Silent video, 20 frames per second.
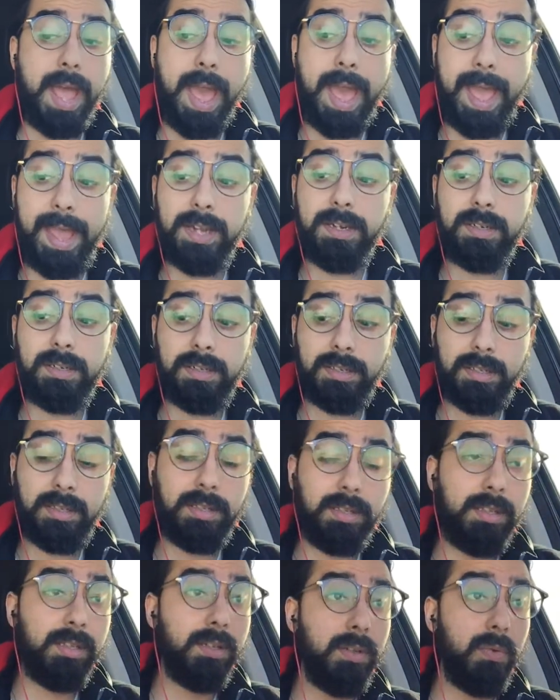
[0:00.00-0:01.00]
And
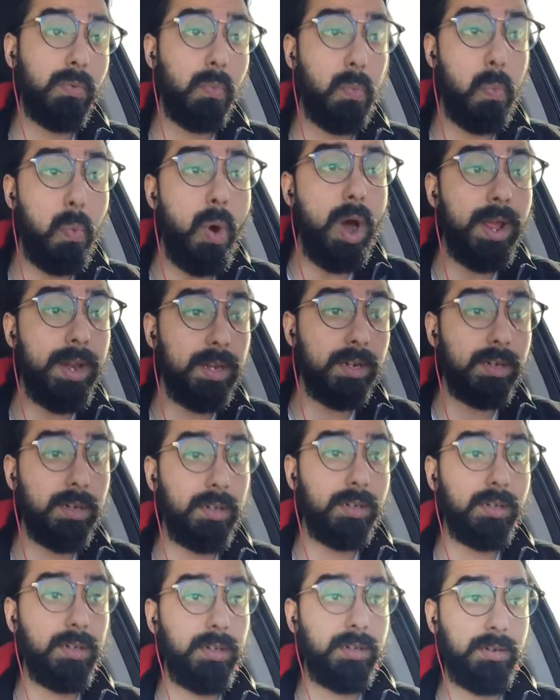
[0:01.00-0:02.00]
what
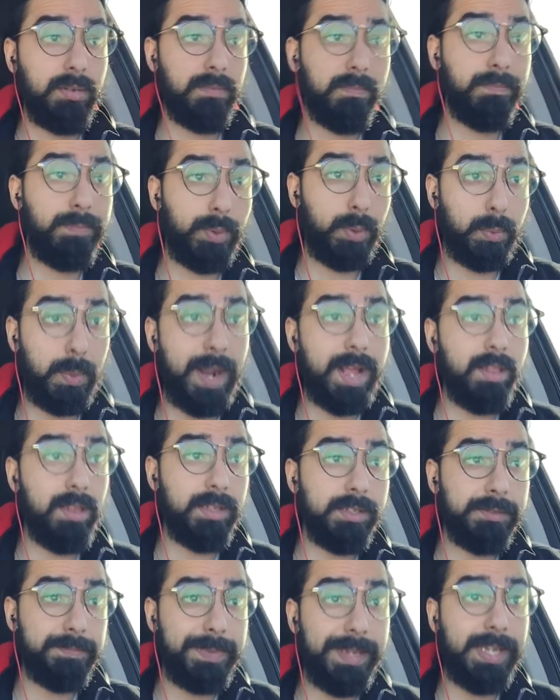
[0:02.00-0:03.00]
Burrell
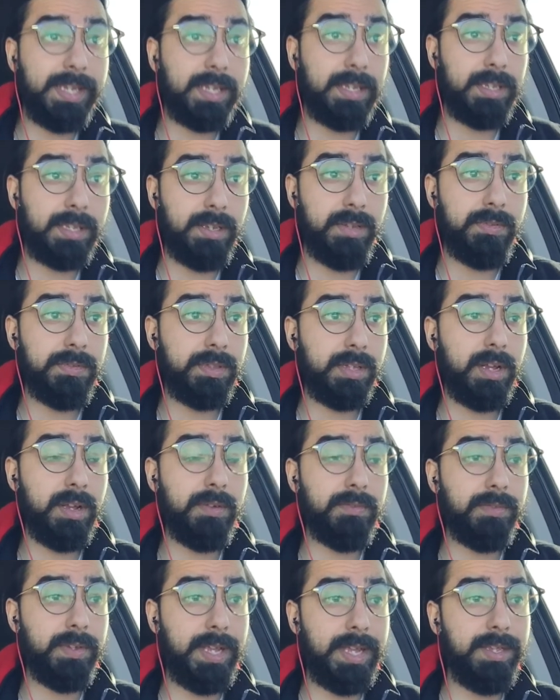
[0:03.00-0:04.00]
is being accused
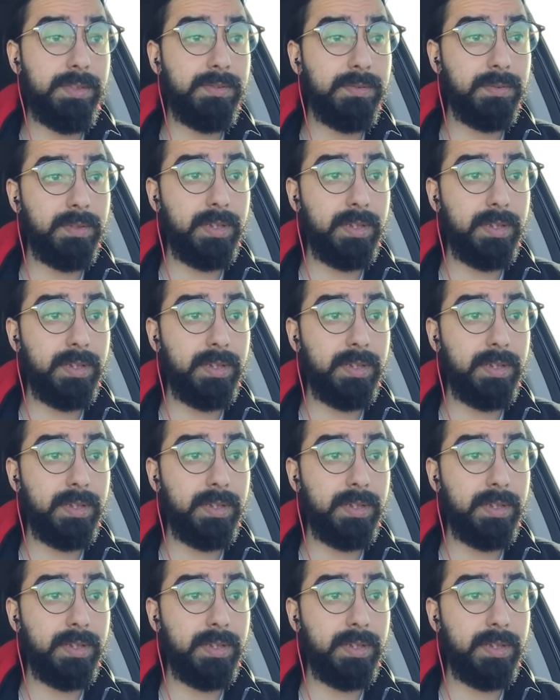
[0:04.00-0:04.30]
of is